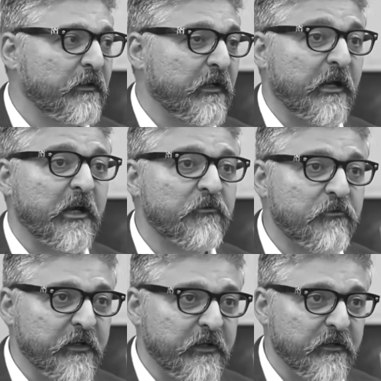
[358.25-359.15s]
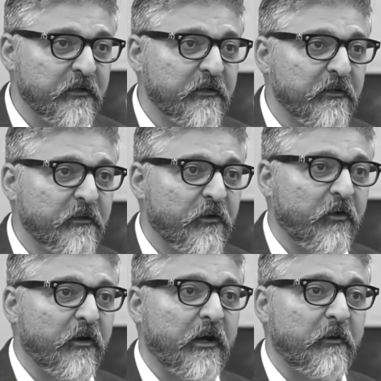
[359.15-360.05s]
the country
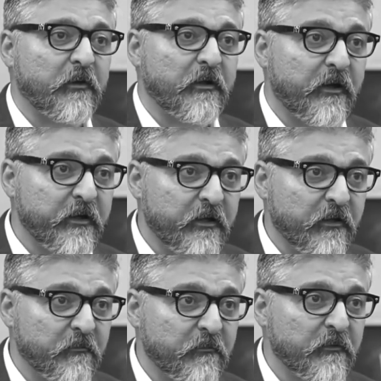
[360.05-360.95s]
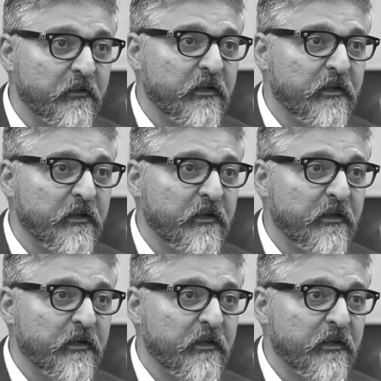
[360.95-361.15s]
mm-hmm. or our curriculum